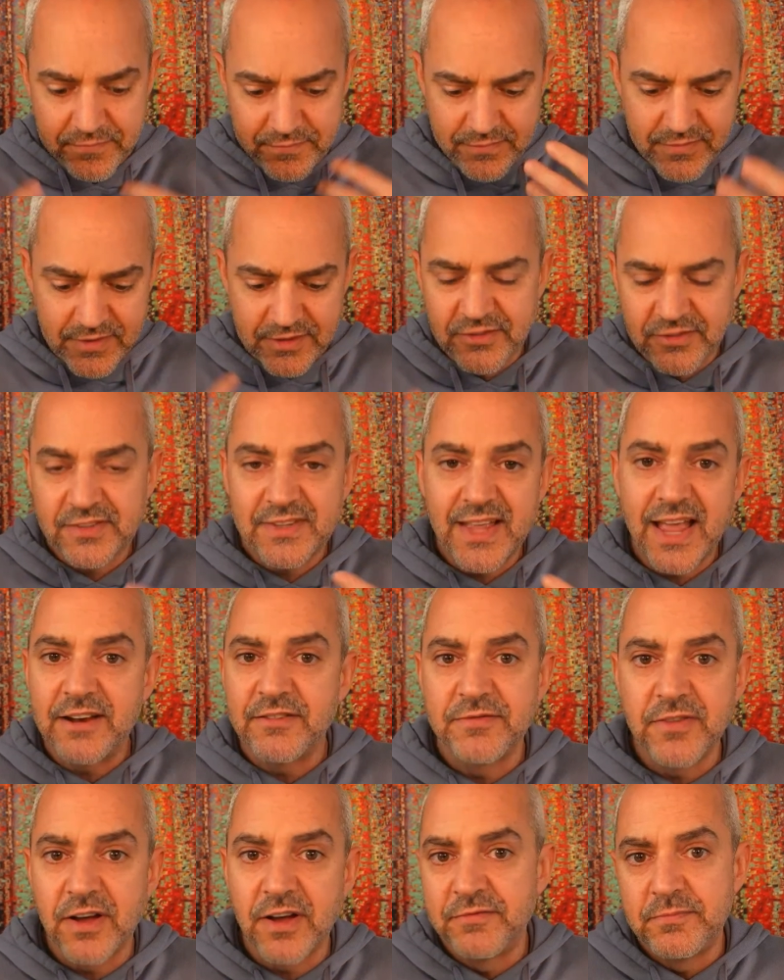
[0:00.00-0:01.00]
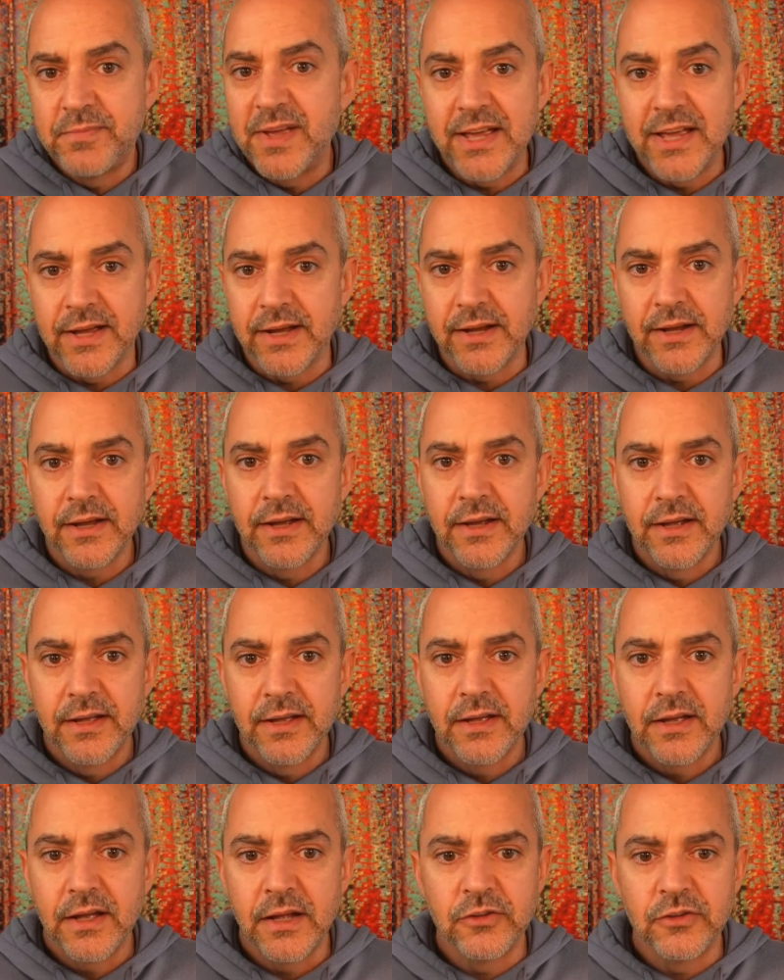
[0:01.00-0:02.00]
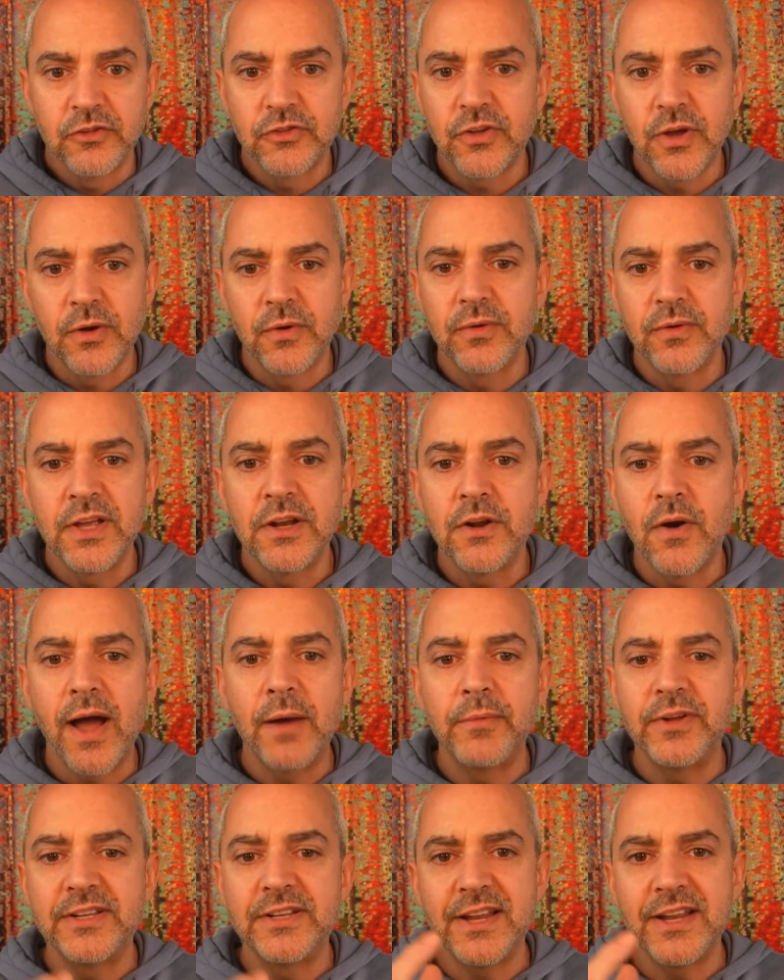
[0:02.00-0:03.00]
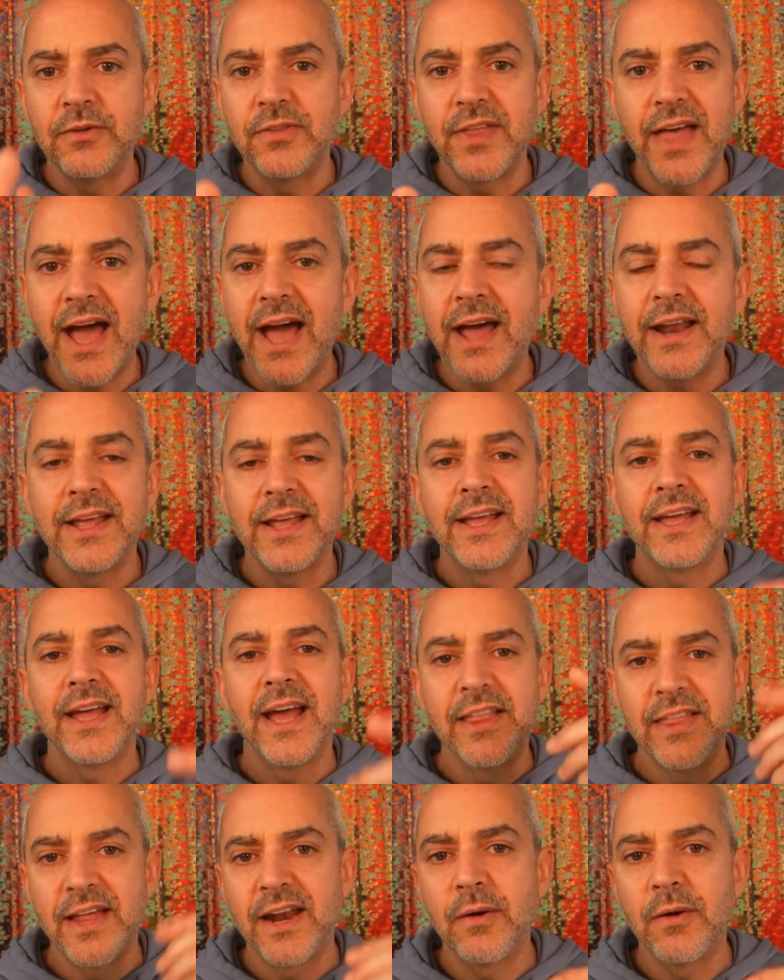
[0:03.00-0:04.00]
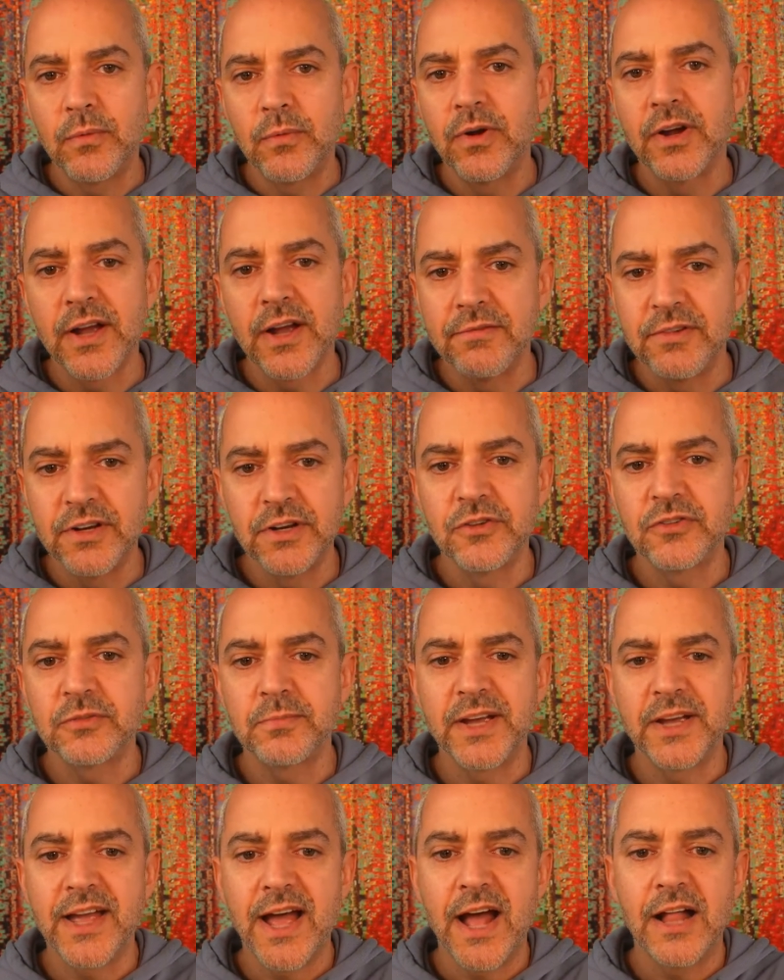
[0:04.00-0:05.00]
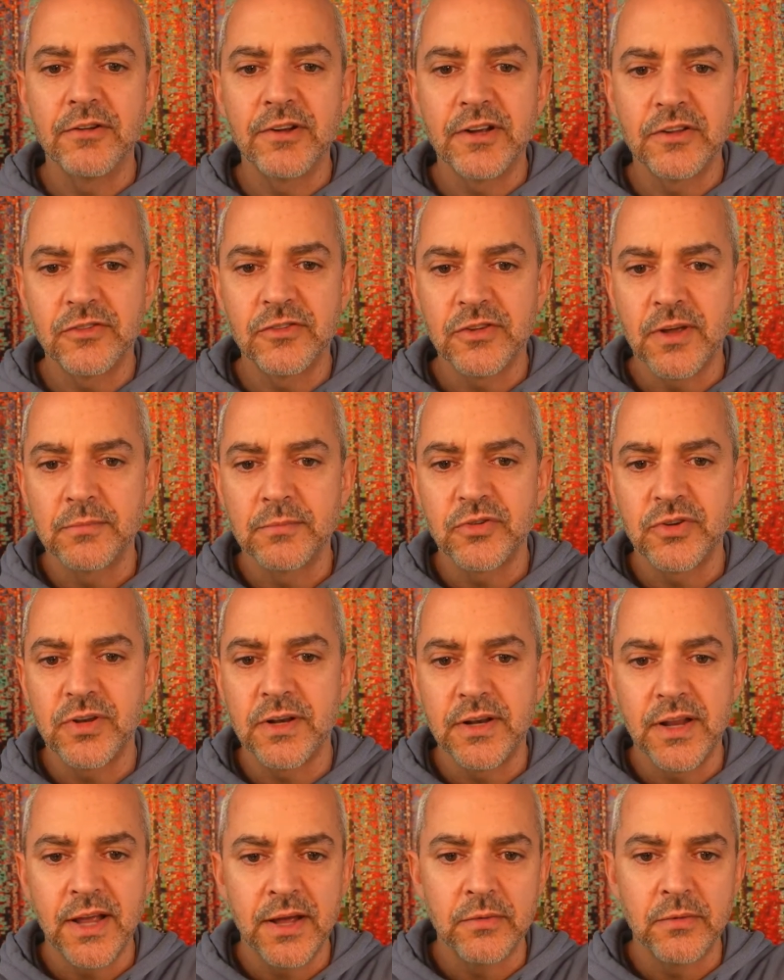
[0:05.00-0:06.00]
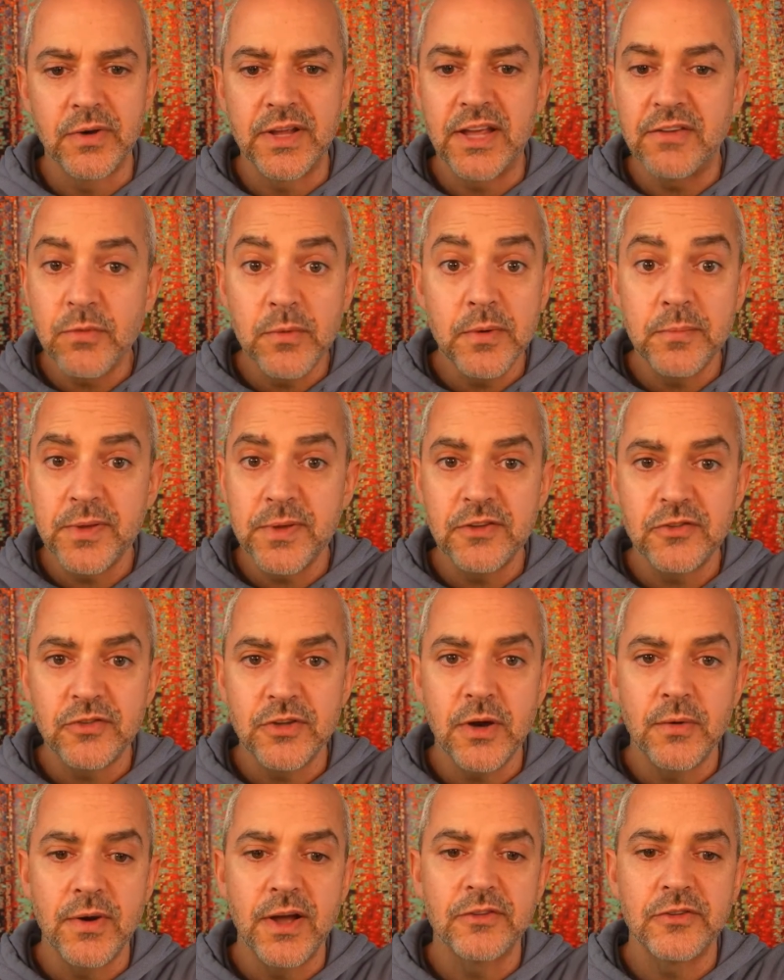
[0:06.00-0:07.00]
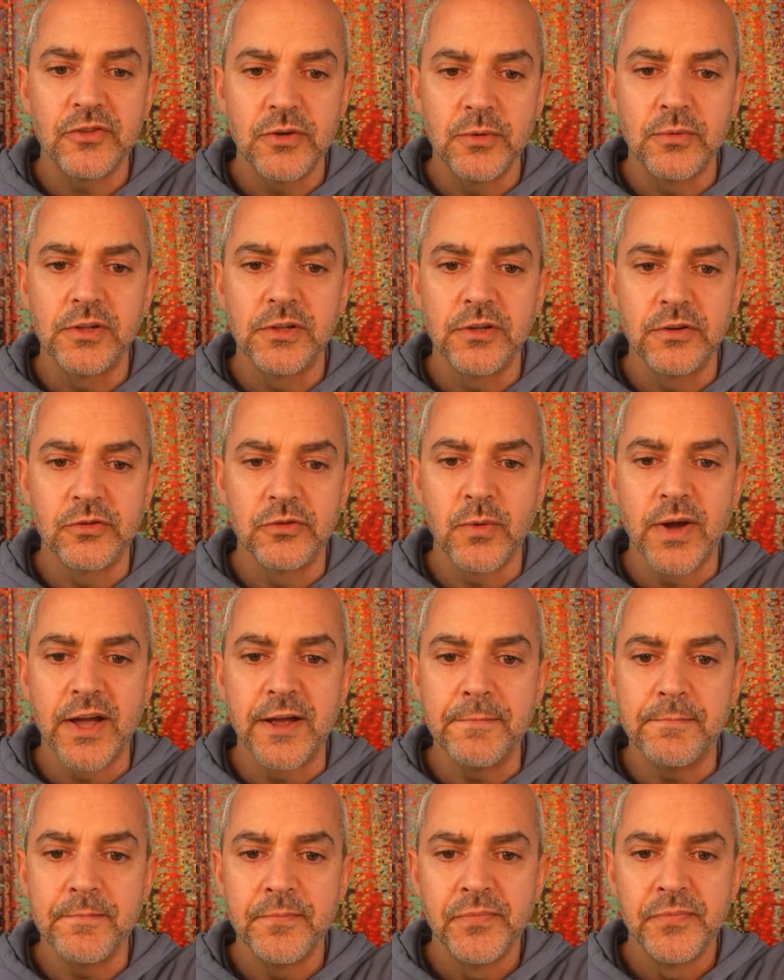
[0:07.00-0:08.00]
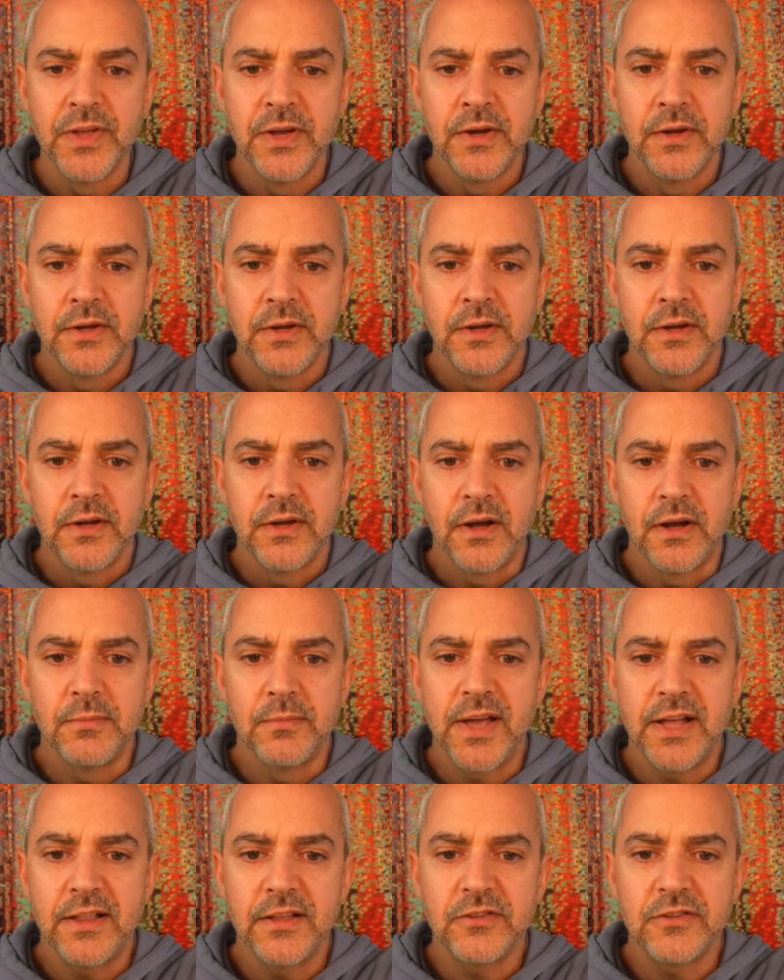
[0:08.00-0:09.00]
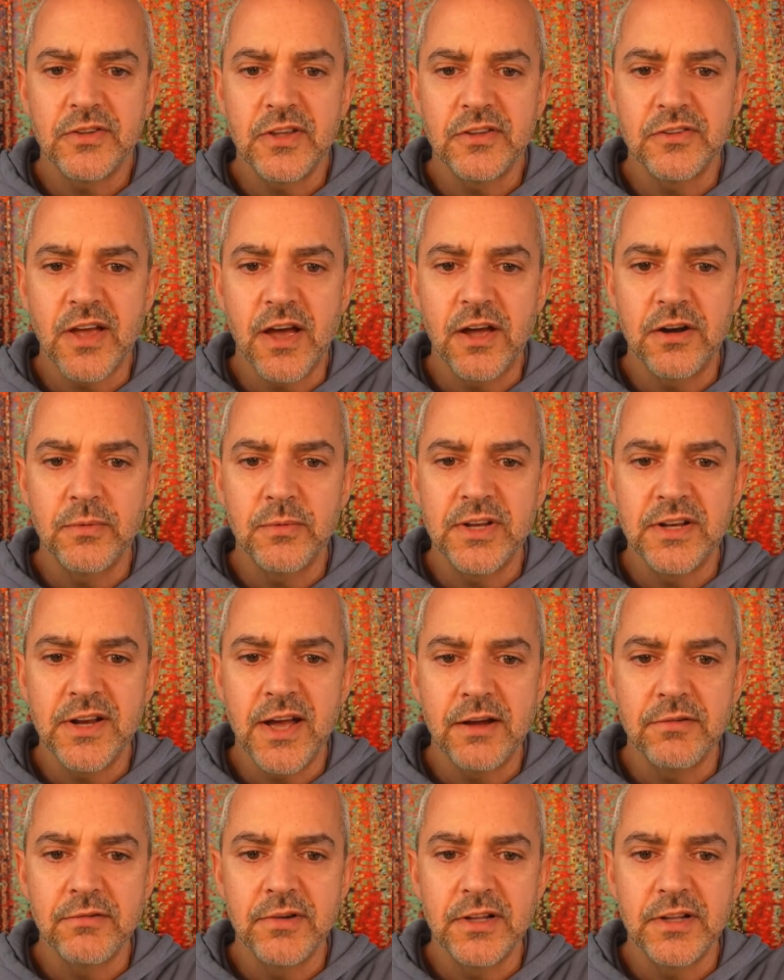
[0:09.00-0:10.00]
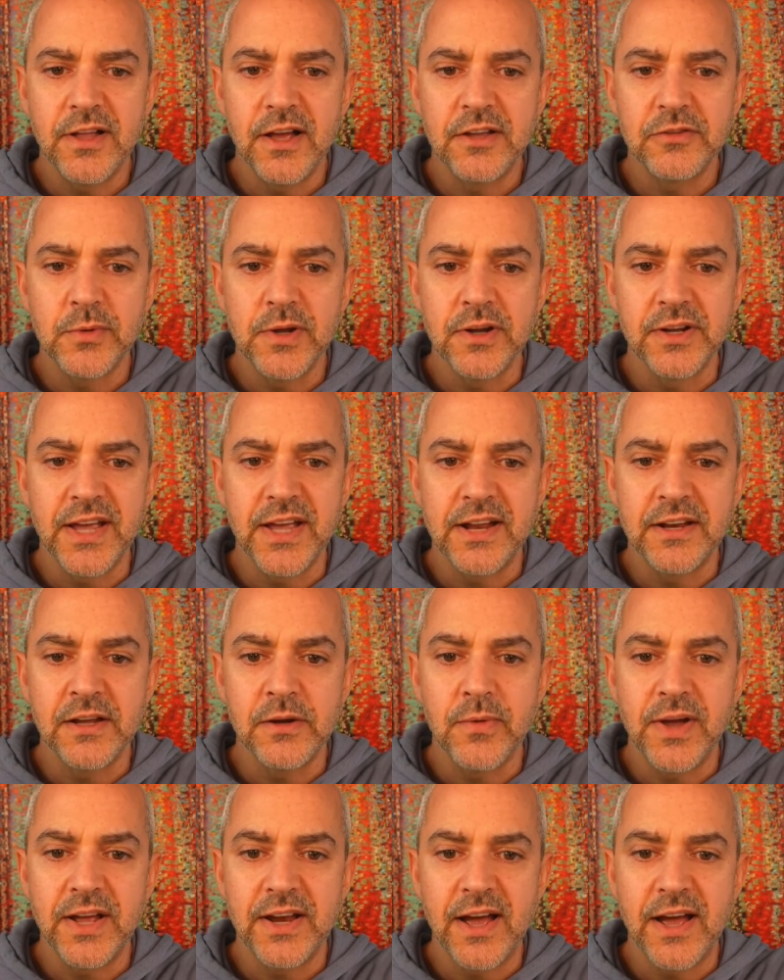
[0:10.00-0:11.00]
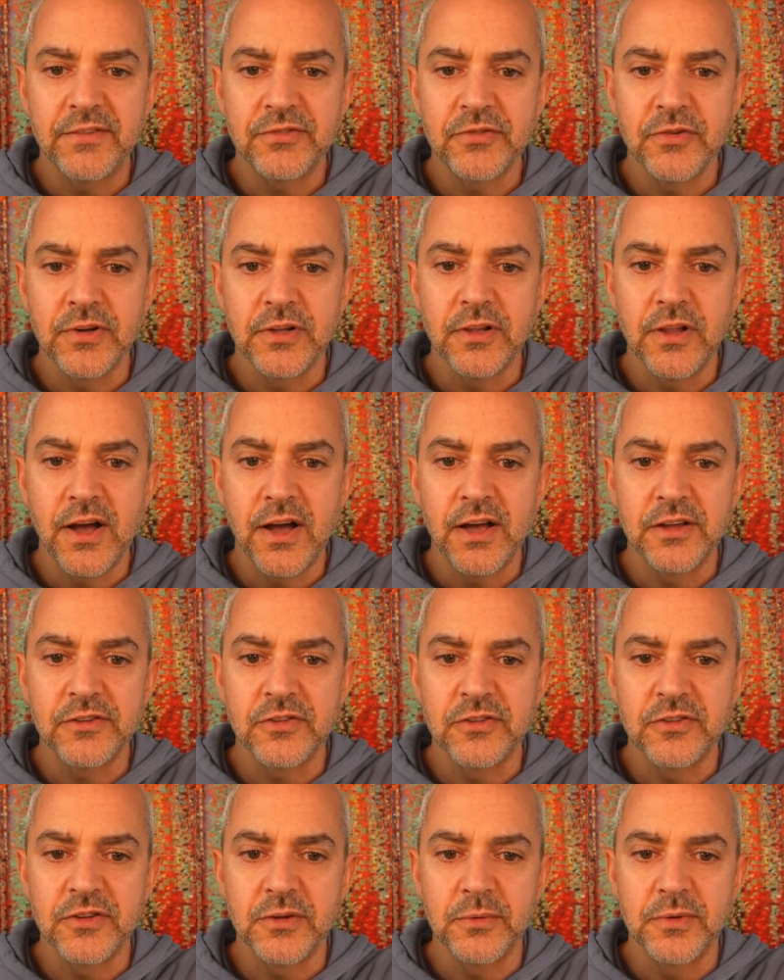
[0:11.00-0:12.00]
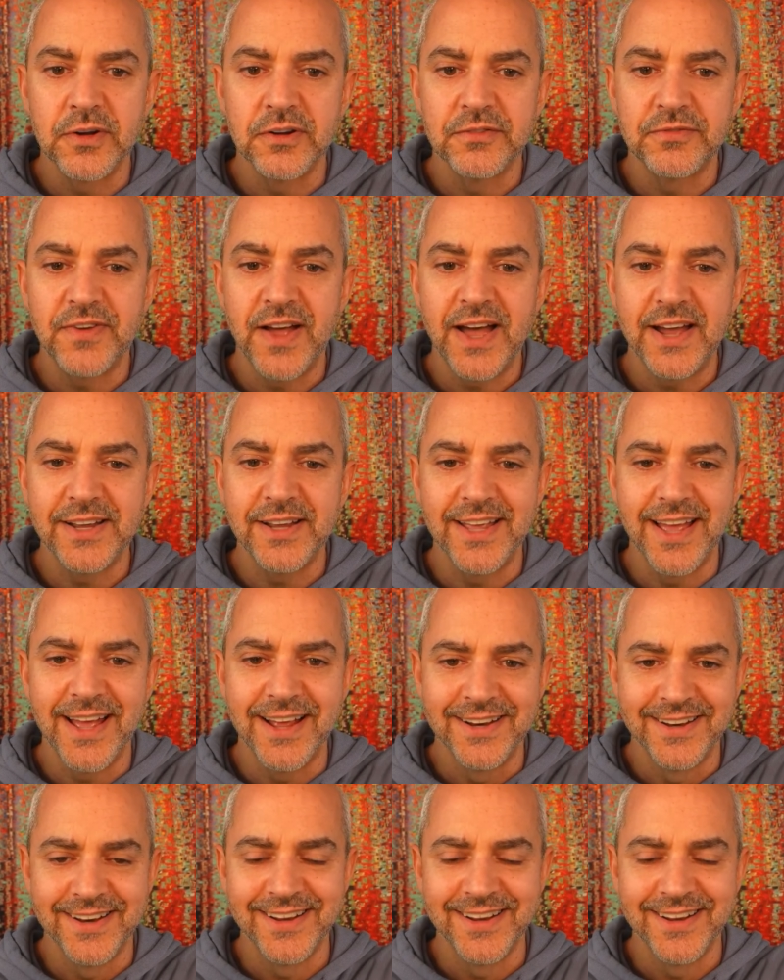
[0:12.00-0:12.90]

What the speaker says: state of being. And so, you know, I would do that. And then I would work on reducing my calorie consumption. And even with PCOS, you will lose weight. Haley says, how do we not realize we are gaining weight after a loss until we are fat again?